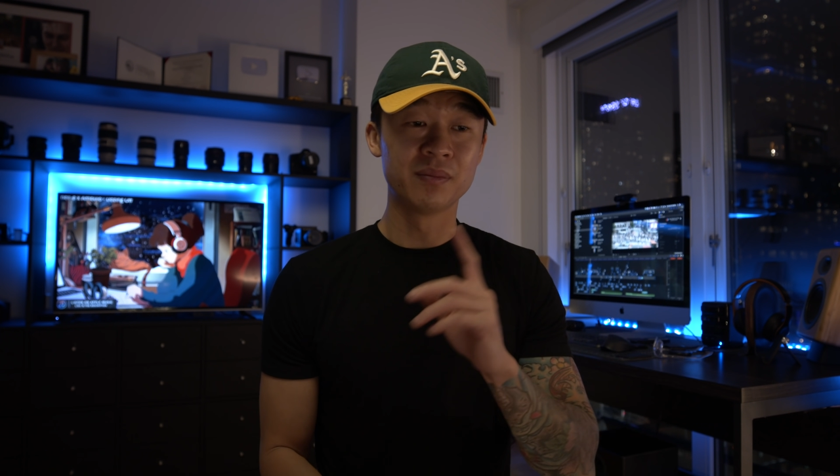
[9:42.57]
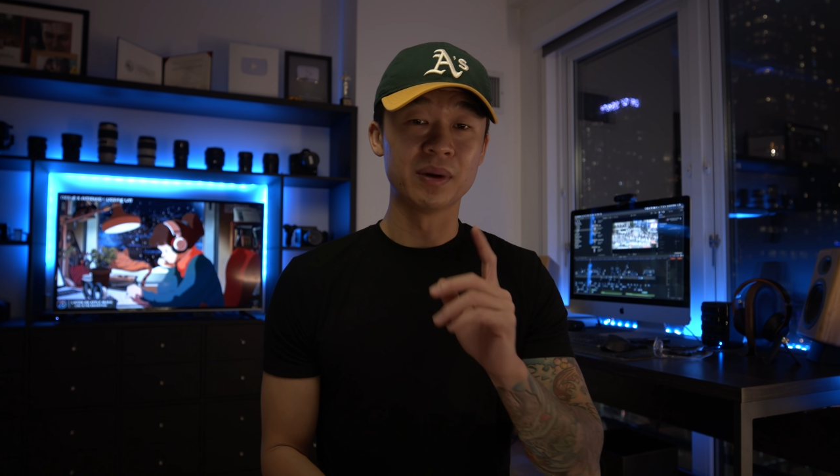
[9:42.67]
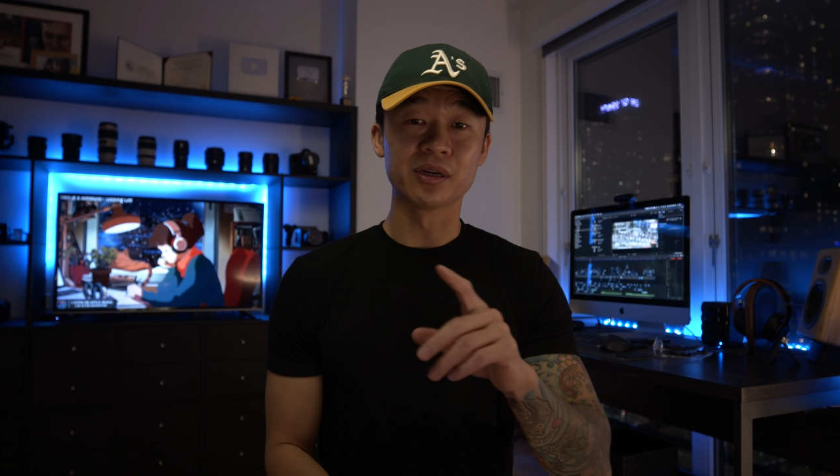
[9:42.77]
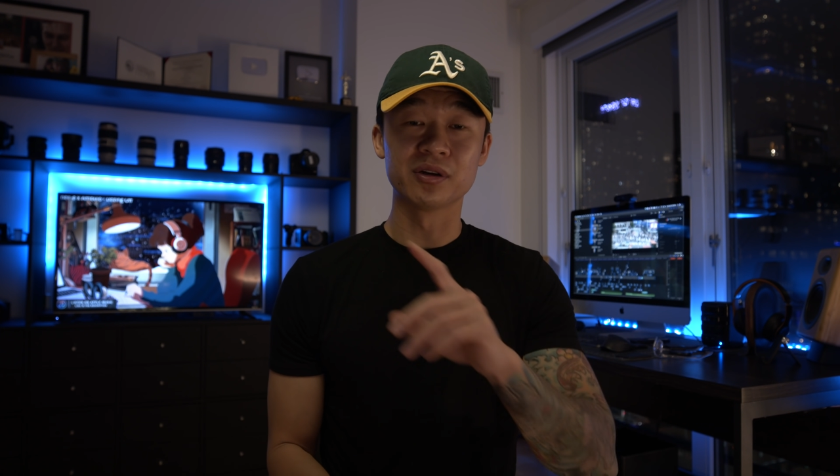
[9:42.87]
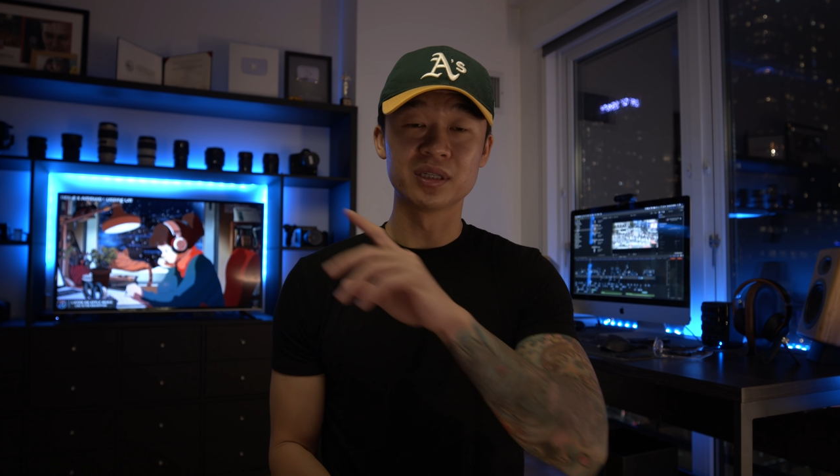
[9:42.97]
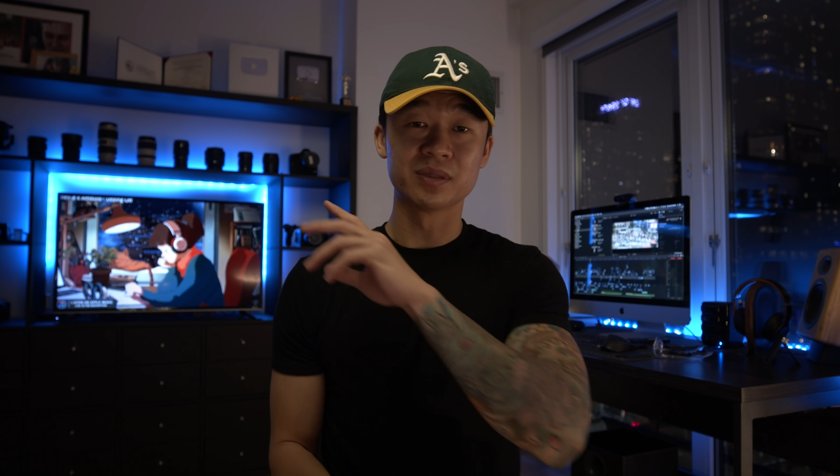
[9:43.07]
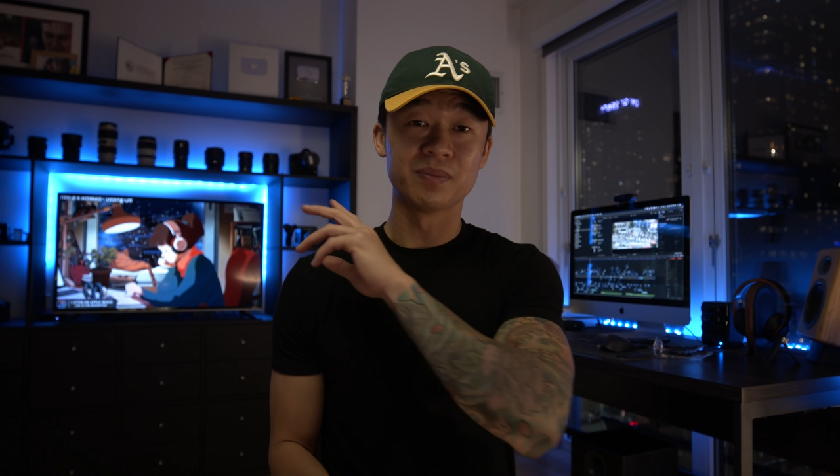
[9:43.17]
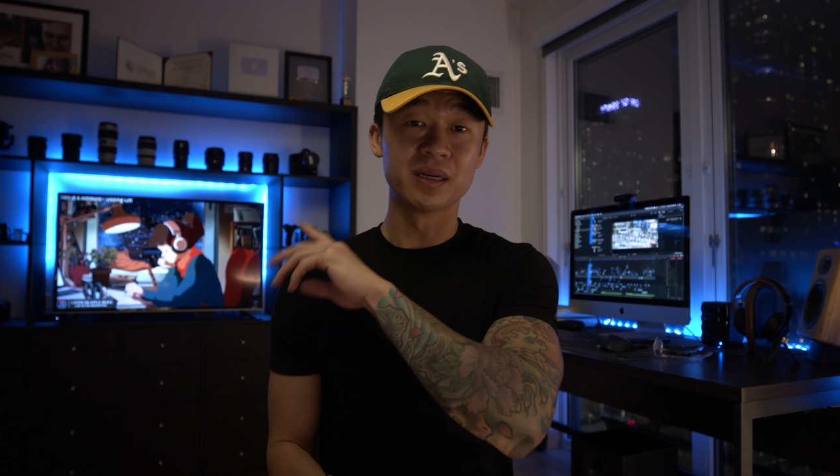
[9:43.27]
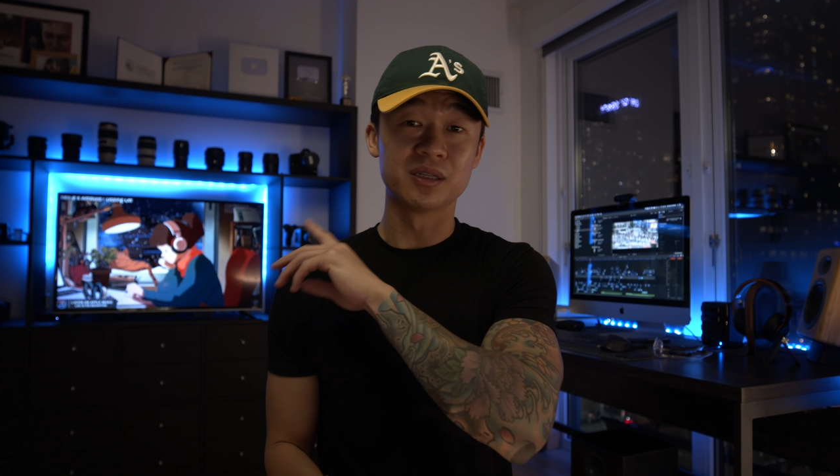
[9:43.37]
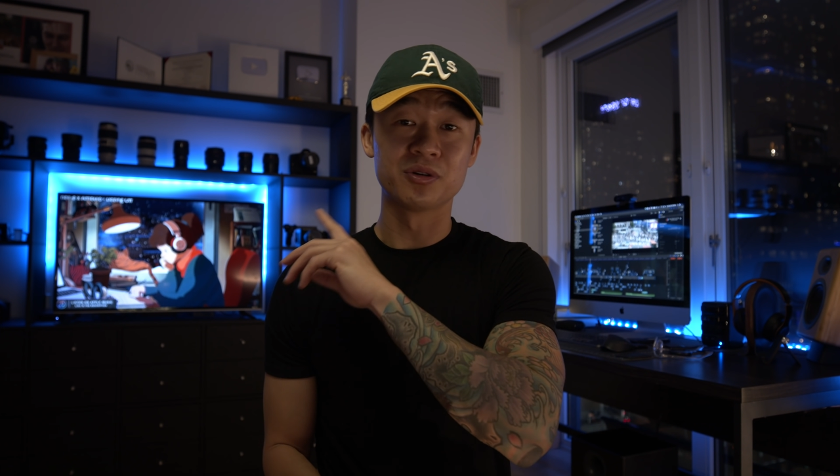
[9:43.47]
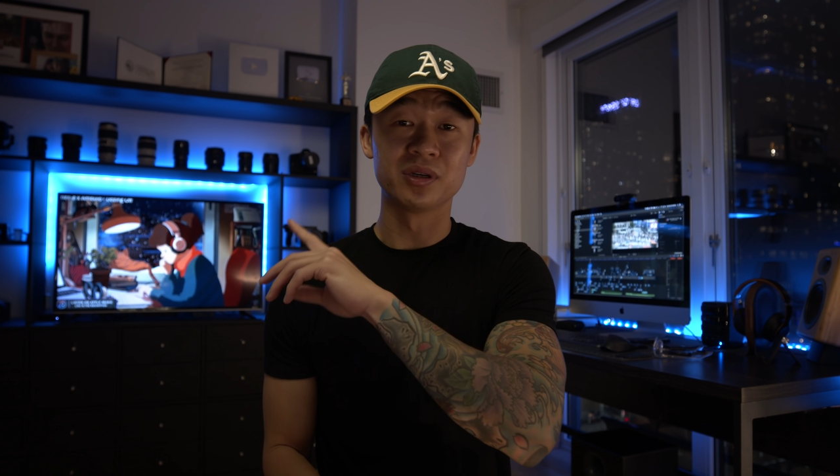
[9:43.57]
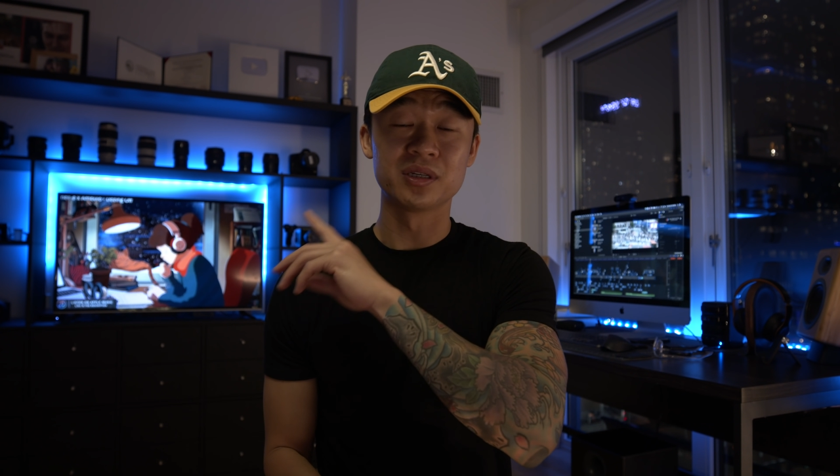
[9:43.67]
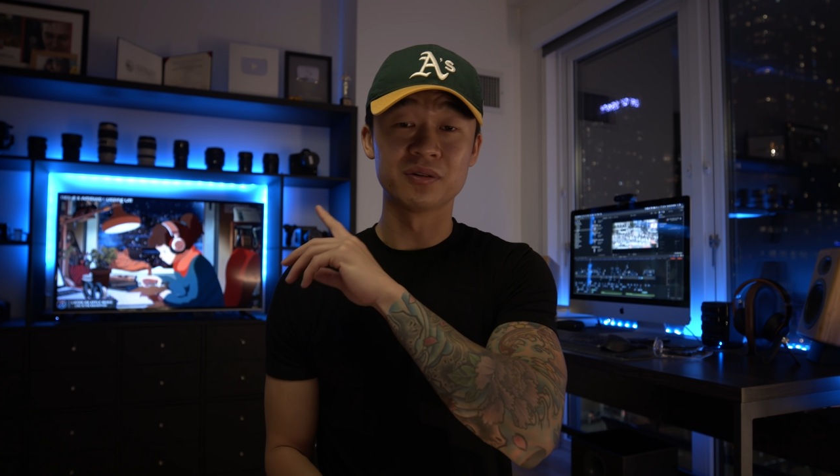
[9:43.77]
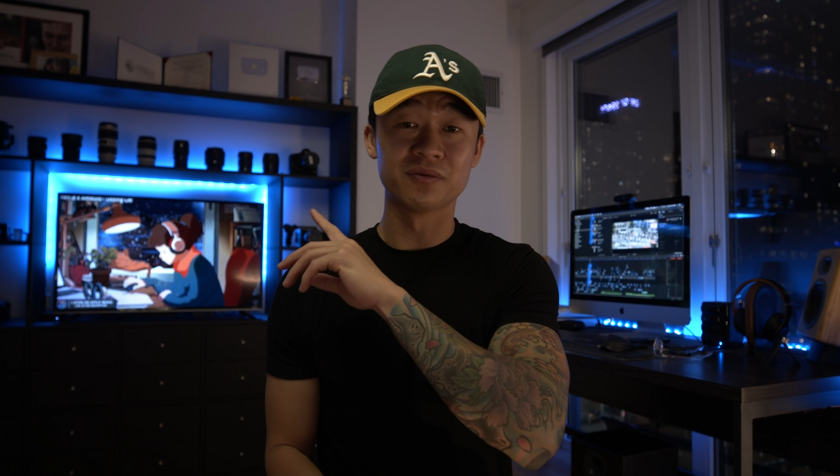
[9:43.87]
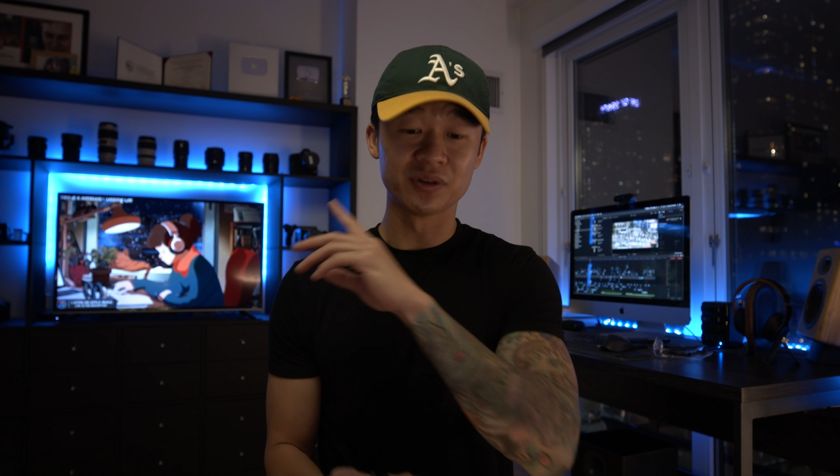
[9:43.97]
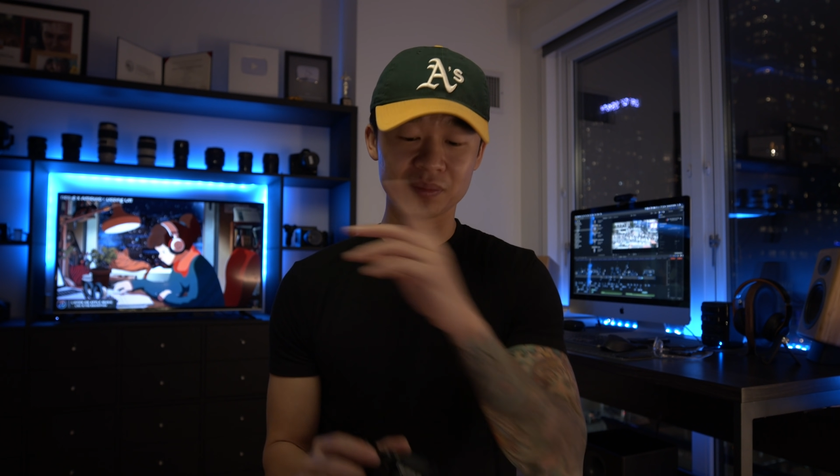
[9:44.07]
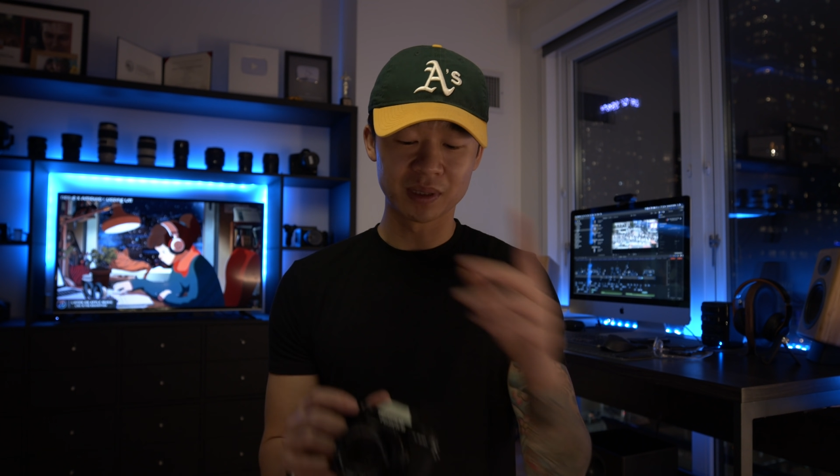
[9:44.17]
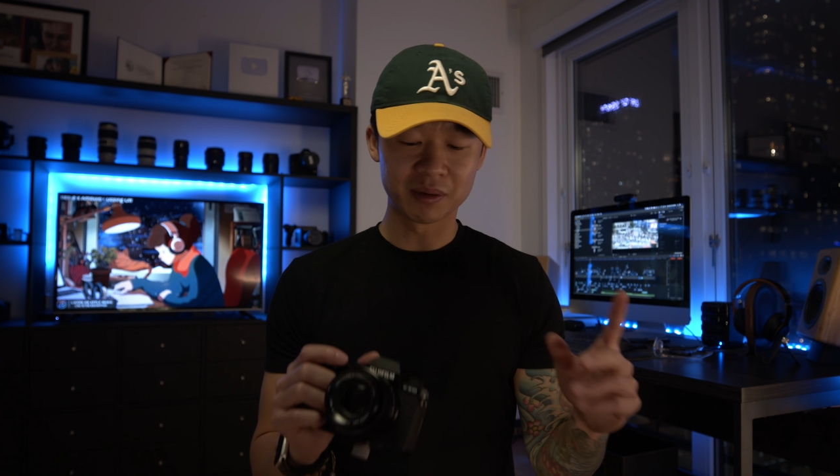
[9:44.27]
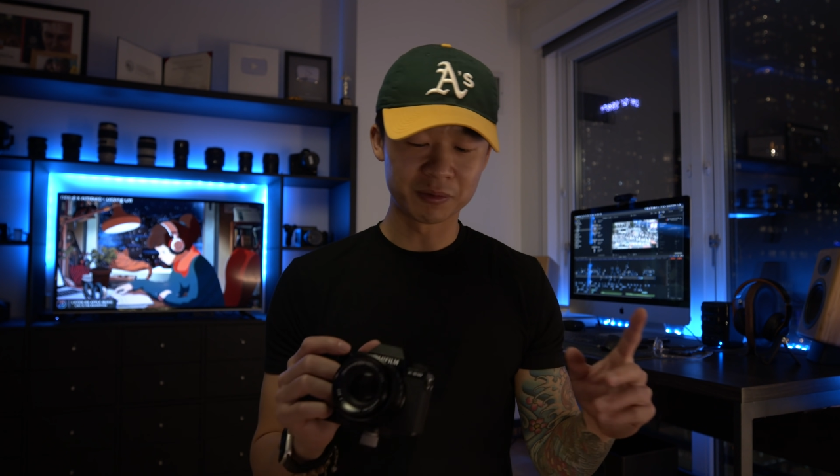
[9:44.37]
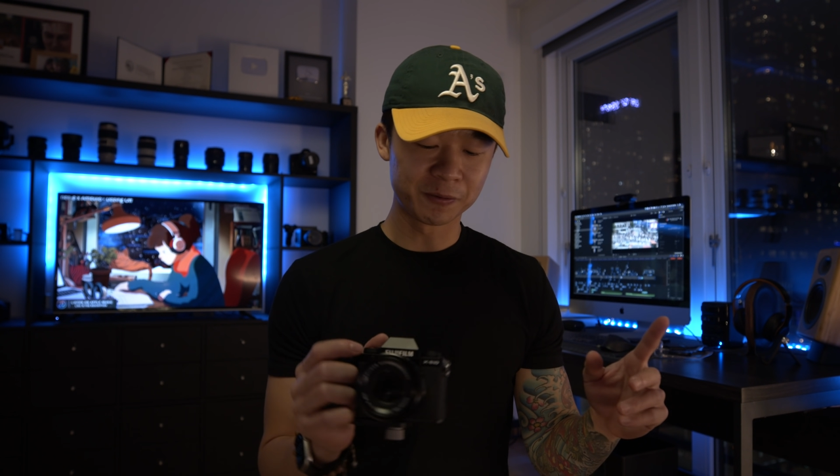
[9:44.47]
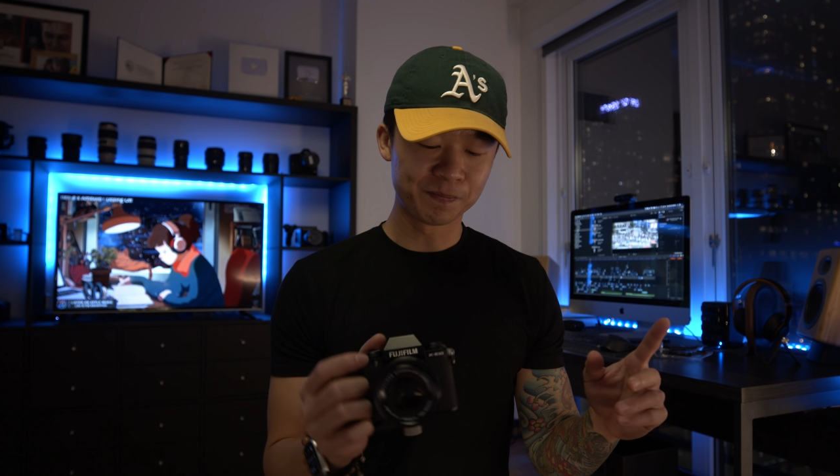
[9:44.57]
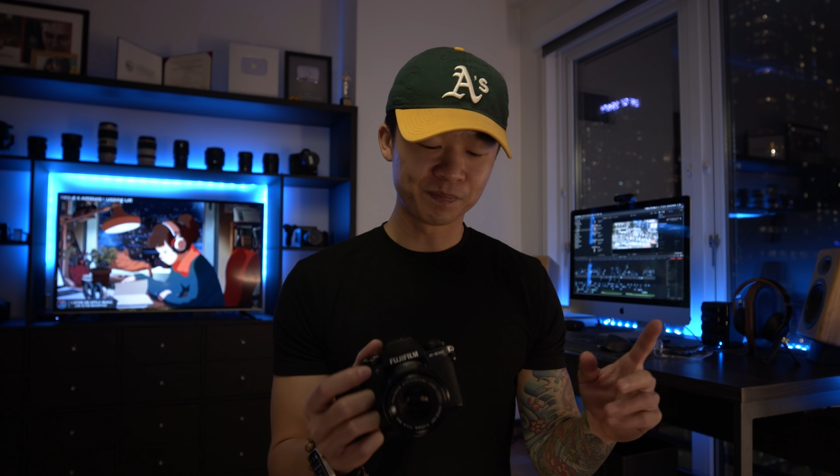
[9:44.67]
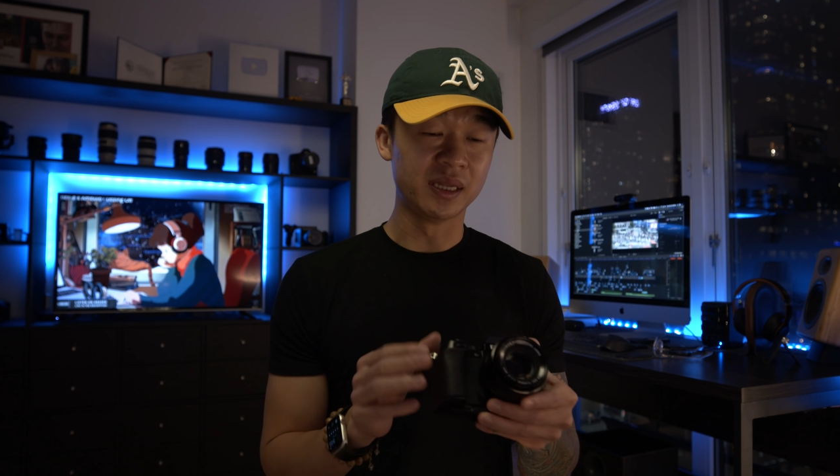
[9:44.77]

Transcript: My girl just bought a traditional film camera,